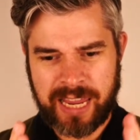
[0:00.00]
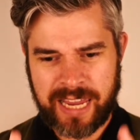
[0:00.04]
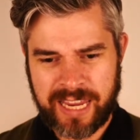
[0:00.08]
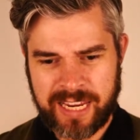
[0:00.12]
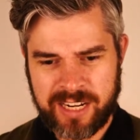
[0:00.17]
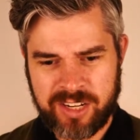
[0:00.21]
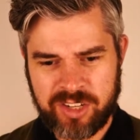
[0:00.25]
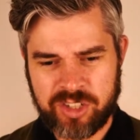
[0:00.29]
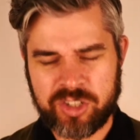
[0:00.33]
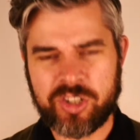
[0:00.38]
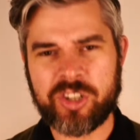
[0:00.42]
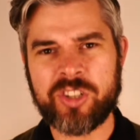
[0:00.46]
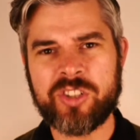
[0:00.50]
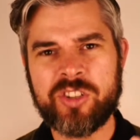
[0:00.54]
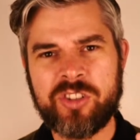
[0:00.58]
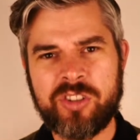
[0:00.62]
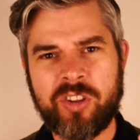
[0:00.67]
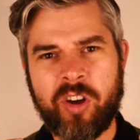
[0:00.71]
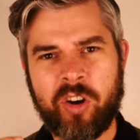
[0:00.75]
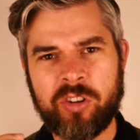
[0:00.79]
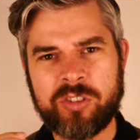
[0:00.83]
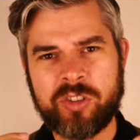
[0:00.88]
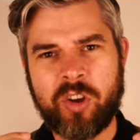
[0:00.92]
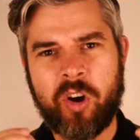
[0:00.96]
hinges
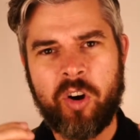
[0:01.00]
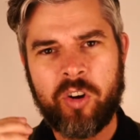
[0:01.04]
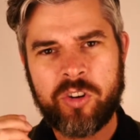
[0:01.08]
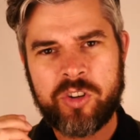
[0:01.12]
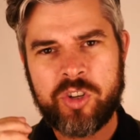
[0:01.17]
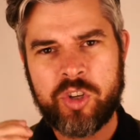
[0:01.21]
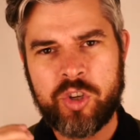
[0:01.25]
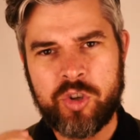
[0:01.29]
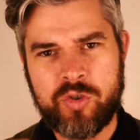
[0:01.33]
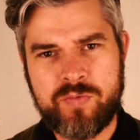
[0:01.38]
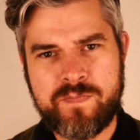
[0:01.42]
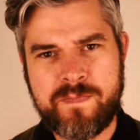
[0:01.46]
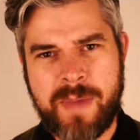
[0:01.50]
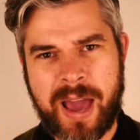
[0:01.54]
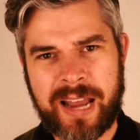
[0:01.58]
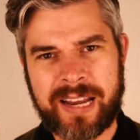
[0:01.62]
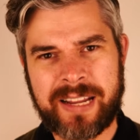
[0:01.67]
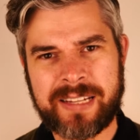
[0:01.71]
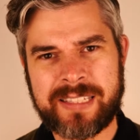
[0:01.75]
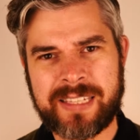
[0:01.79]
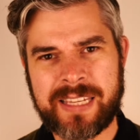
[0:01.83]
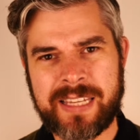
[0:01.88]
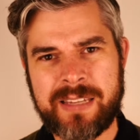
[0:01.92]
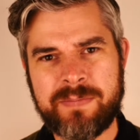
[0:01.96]
not on
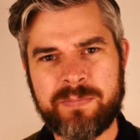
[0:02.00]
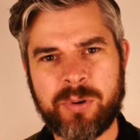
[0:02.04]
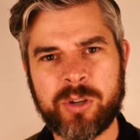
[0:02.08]
humanity,